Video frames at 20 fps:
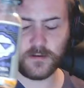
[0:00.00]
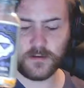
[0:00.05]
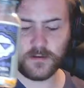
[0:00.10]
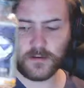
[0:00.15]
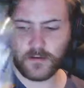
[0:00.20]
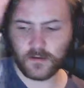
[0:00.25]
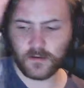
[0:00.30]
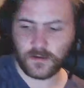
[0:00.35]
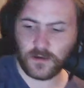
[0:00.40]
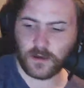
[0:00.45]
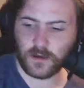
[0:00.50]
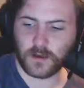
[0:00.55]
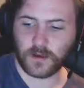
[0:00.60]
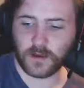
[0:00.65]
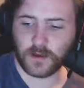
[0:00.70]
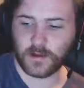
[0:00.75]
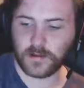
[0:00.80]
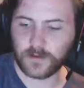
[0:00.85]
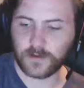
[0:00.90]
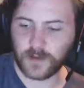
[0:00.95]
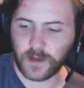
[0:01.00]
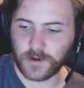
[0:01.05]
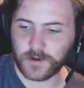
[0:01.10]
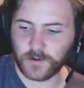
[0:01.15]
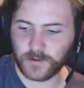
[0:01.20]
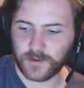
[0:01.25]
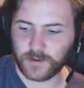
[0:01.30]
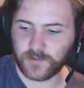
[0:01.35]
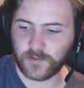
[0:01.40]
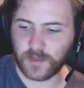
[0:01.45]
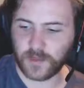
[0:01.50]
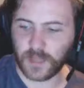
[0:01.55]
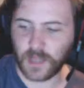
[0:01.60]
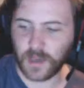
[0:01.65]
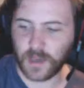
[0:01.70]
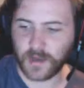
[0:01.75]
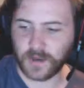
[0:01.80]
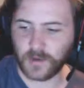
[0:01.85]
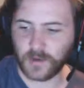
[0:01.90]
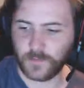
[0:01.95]
Not only of the
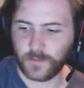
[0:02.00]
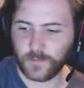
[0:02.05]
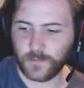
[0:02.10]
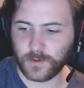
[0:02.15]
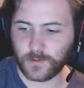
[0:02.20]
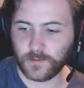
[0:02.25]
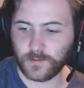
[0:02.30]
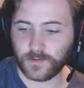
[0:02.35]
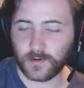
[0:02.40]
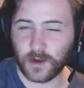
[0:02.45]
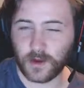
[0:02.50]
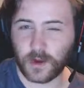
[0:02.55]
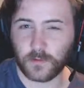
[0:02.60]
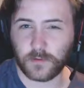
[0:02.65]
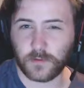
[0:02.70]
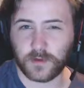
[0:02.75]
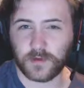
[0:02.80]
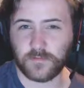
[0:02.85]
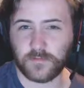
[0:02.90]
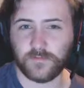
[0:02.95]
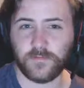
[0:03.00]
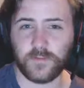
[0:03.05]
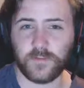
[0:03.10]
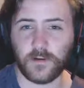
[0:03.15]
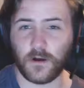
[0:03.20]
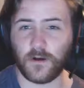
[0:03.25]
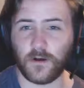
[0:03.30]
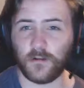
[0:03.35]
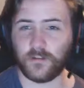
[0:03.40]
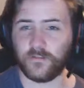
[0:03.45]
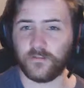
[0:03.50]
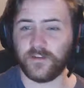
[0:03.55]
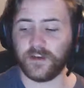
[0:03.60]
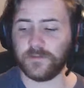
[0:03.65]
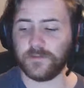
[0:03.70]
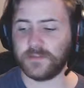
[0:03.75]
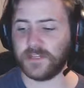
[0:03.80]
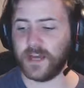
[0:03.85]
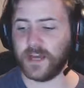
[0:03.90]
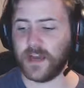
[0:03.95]
lineup, but probably of all the vapes
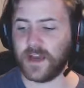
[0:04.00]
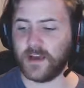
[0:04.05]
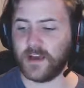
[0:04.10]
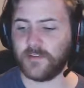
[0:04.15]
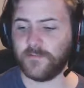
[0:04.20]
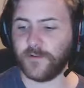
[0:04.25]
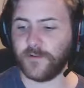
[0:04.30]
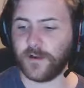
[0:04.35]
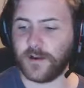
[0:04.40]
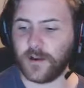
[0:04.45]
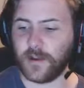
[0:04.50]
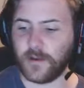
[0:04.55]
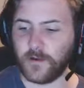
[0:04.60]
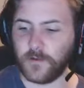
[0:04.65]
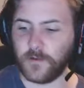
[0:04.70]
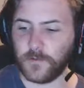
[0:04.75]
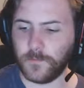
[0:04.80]
I have right now.